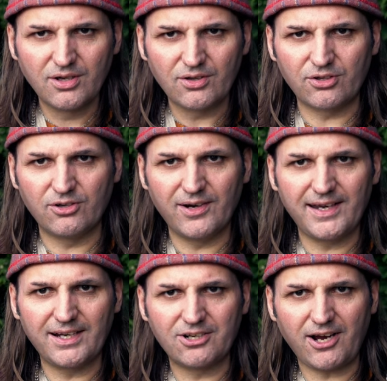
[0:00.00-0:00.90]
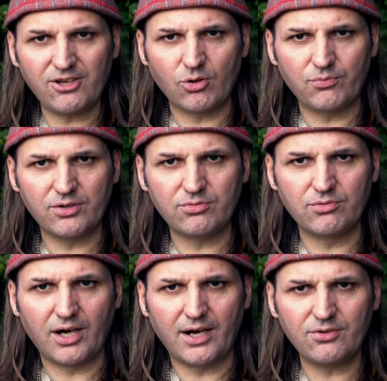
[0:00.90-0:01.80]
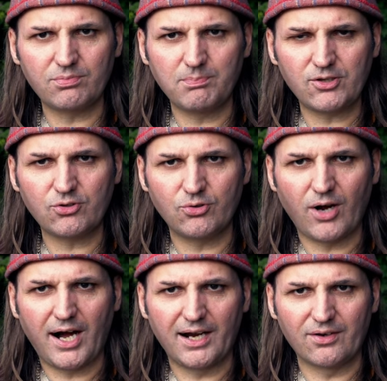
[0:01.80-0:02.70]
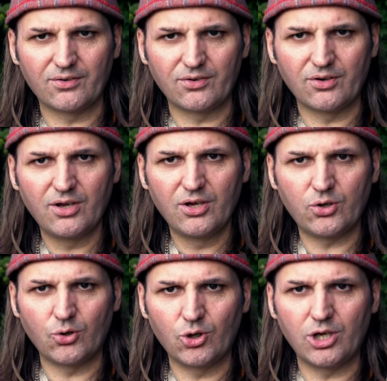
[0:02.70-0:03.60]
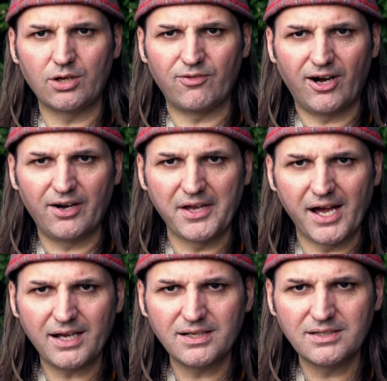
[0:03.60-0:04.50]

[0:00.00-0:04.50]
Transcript: the green grass of this nice magical island called Lovoya.